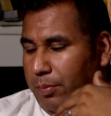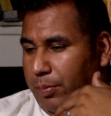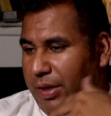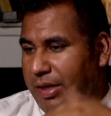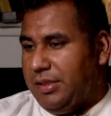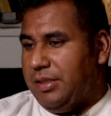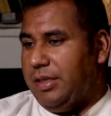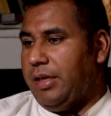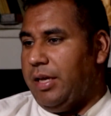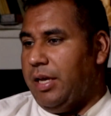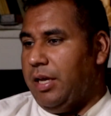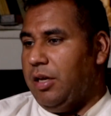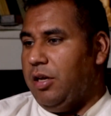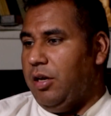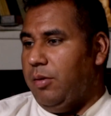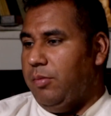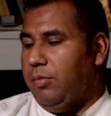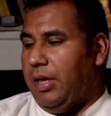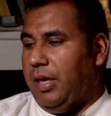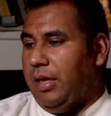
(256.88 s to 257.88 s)
basic
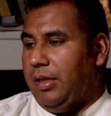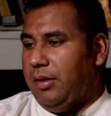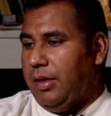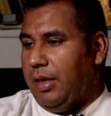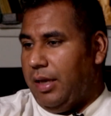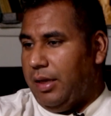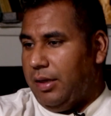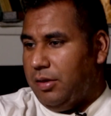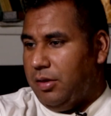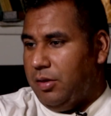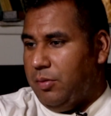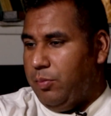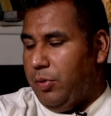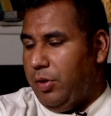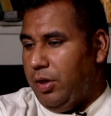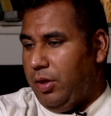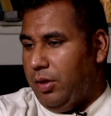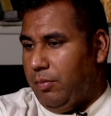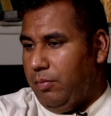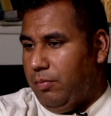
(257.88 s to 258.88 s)
income that can
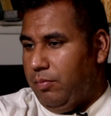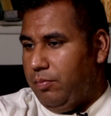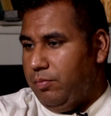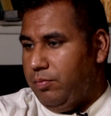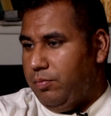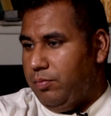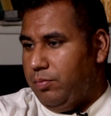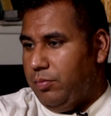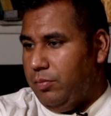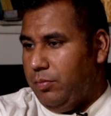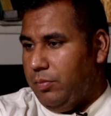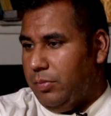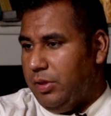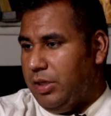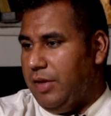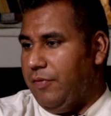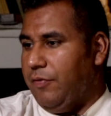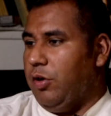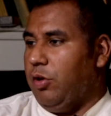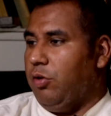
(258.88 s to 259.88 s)
be
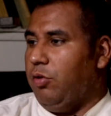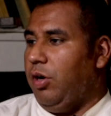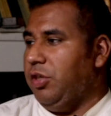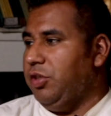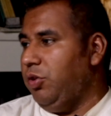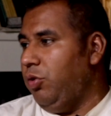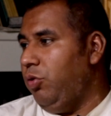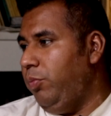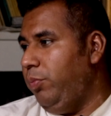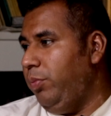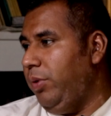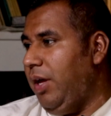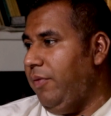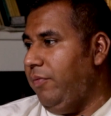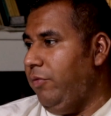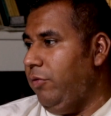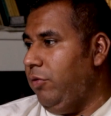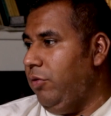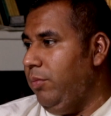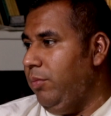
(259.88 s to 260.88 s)
given across the whole
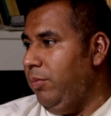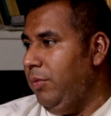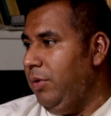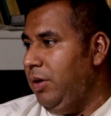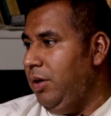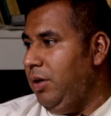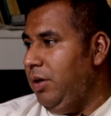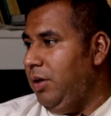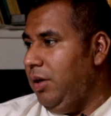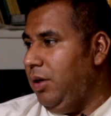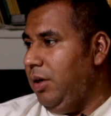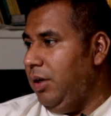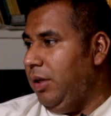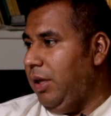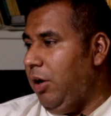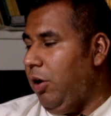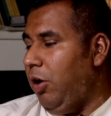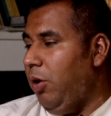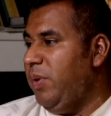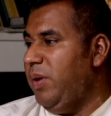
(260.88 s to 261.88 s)
platform.
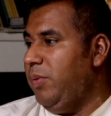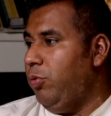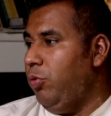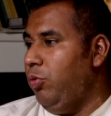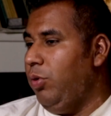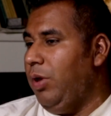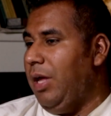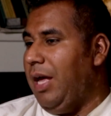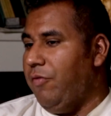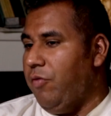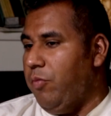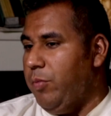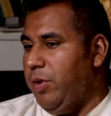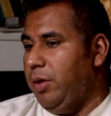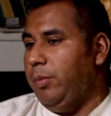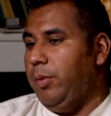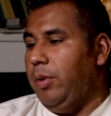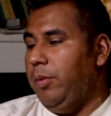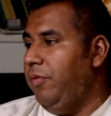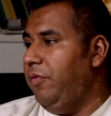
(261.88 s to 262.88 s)
All people will have a
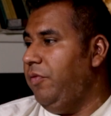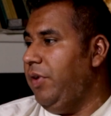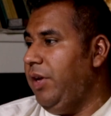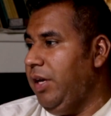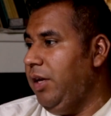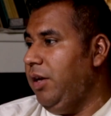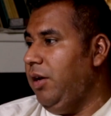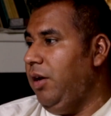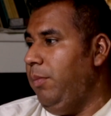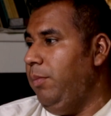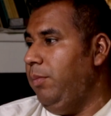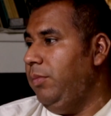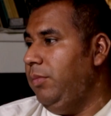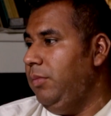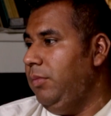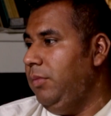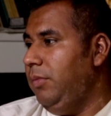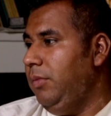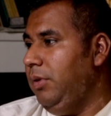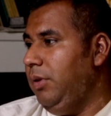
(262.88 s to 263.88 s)
minimum of income.
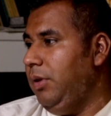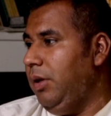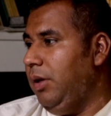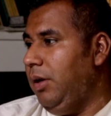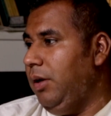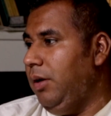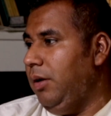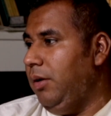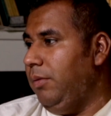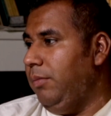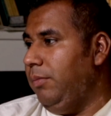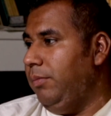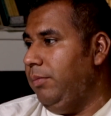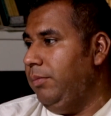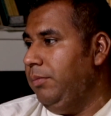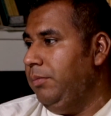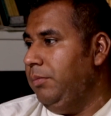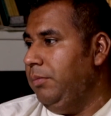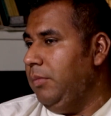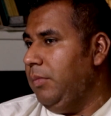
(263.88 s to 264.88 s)

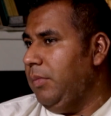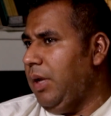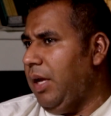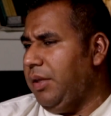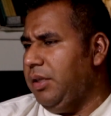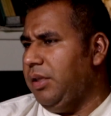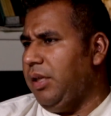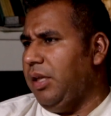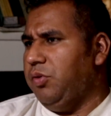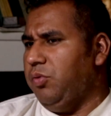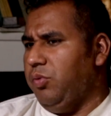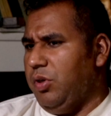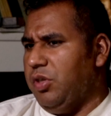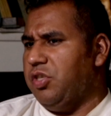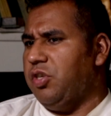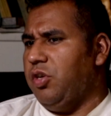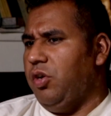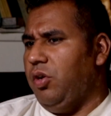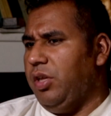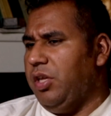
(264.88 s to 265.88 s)
I think that's what
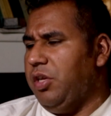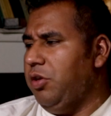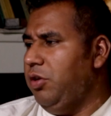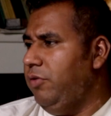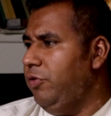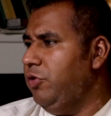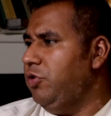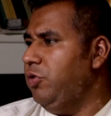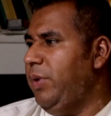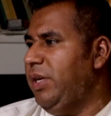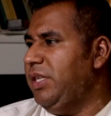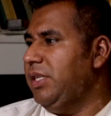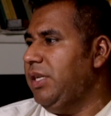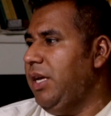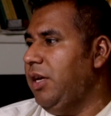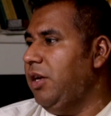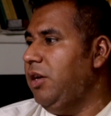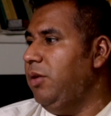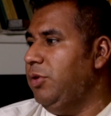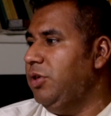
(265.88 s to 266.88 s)
it's called, a universal basic
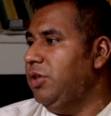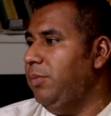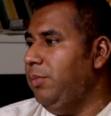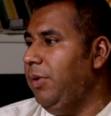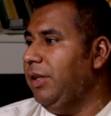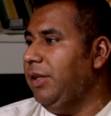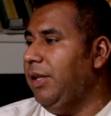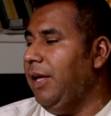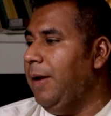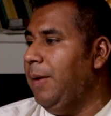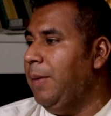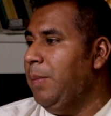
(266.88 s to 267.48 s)
income or something like